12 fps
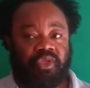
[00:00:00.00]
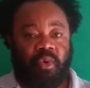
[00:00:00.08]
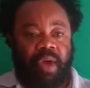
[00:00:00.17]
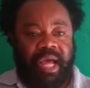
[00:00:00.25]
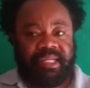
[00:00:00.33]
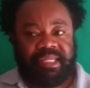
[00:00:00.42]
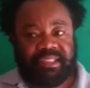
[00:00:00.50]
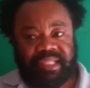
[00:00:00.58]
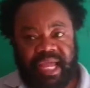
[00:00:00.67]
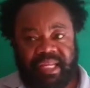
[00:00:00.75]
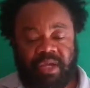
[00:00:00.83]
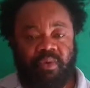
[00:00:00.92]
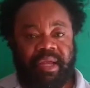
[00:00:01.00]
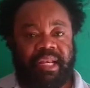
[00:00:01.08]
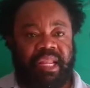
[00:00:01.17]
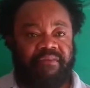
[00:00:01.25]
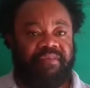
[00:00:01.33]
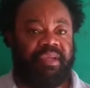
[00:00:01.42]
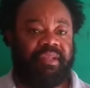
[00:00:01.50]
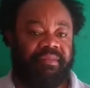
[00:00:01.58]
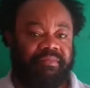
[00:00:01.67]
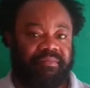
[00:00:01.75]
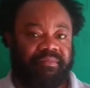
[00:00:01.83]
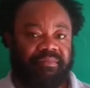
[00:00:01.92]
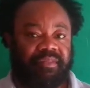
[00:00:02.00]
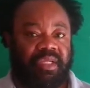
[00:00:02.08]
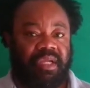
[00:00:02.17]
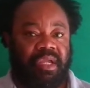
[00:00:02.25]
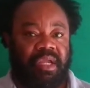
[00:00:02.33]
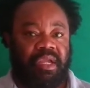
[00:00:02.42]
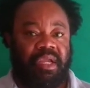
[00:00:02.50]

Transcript: So at this time, they were living